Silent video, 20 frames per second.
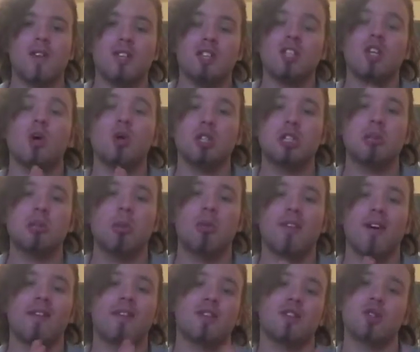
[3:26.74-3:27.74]
noticeable
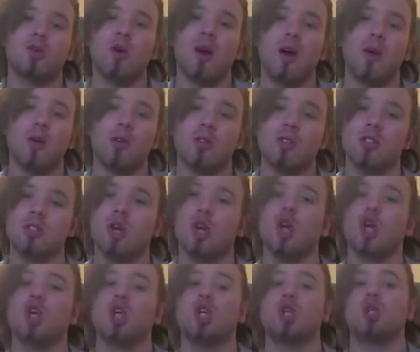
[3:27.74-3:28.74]
for after 2 hours,
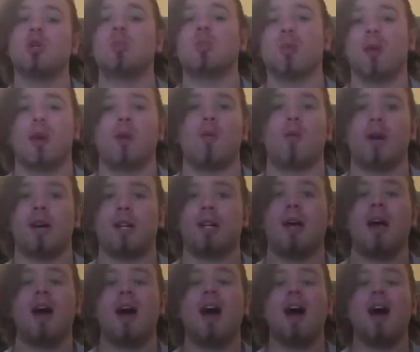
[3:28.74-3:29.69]
you're doing pretty well.